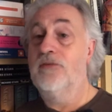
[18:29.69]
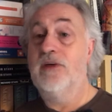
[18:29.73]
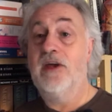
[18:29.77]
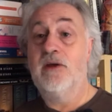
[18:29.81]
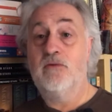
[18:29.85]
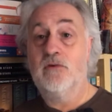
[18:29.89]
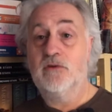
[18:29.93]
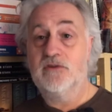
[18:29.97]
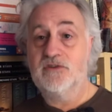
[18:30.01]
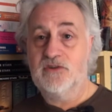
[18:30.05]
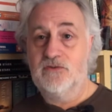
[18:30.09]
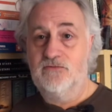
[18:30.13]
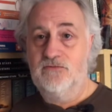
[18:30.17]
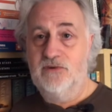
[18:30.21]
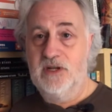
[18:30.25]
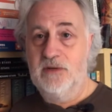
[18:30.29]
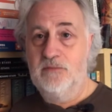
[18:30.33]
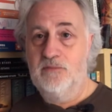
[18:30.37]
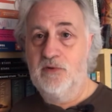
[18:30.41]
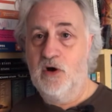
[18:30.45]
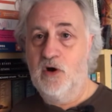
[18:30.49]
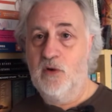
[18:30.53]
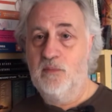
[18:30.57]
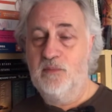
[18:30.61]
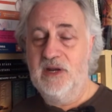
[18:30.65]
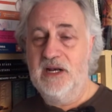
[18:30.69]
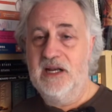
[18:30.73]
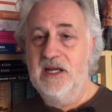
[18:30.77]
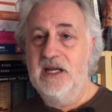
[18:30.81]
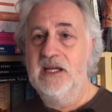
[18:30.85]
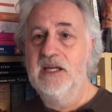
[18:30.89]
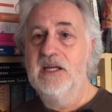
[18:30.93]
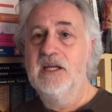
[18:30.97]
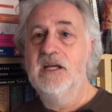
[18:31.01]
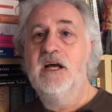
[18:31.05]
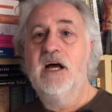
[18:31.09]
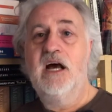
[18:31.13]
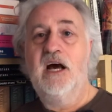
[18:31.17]
They were also really popular,
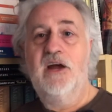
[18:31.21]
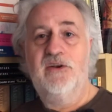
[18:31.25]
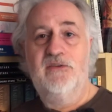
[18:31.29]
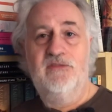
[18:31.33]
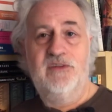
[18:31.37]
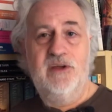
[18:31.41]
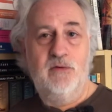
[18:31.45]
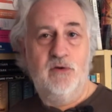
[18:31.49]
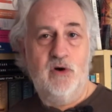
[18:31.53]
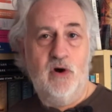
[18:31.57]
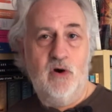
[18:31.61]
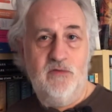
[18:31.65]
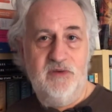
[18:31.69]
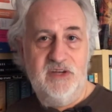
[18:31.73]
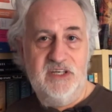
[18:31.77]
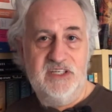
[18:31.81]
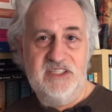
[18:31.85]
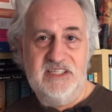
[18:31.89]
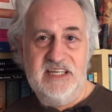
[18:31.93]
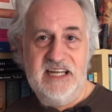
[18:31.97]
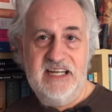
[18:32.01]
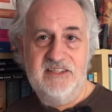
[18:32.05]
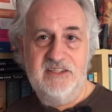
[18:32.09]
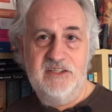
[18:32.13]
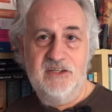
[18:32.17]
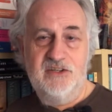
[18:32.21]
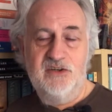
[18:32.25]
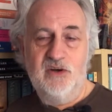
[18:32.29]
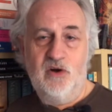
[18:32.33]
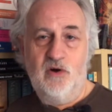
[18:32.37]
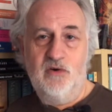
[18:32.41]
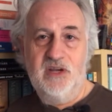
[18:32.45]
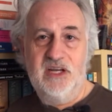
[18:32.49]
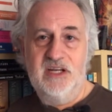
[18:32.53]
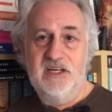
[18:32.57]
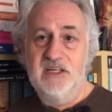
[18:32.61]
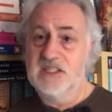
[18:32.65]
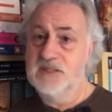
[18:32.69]
and there were obvious debts to
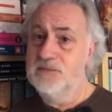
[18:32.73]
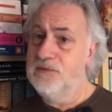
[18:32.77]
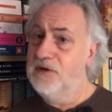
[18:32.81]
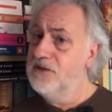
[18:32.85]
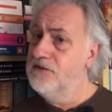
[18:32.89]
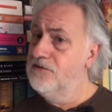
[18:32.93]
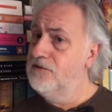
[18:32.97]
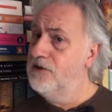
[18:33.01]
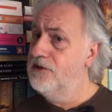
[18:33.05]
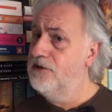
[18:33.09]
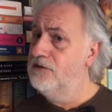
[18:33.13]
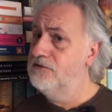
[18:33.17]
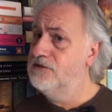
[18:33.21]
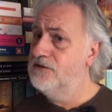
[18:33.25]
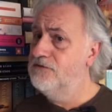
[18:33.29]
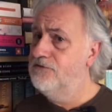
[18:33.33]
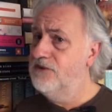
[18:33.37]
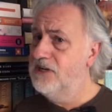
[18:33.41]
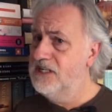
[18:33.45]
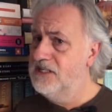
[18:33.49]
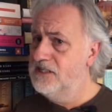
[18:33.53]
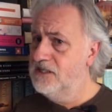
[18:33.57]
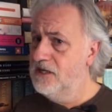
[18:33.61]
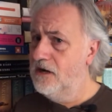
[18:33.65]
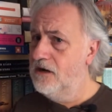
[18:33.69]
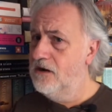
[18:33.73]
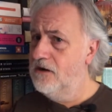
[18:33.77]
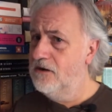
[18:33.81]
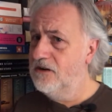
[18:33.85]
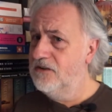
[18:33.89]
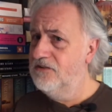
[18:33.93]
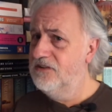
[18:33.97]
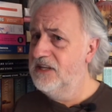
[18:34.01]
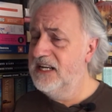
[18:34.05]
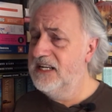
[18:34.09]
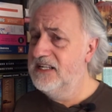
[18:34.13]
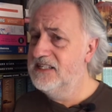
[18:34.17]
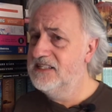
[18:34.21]
Tolkien, despite the fact there were some very
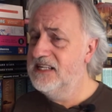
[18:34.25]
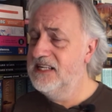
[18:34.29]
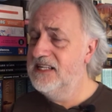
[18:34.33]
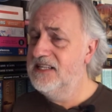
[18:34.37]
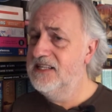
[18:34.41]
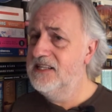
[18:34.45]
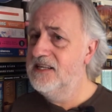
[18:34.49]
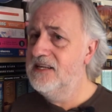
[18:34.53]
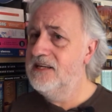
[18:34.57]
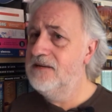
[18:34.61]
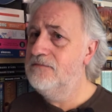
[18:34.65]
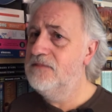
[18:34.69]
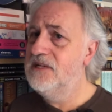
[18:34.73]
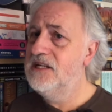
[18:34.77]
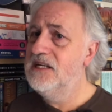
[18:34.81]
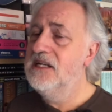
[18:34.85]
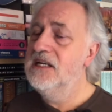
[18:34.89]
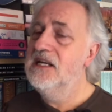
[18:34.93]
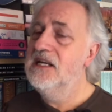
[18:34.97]
dark things in them.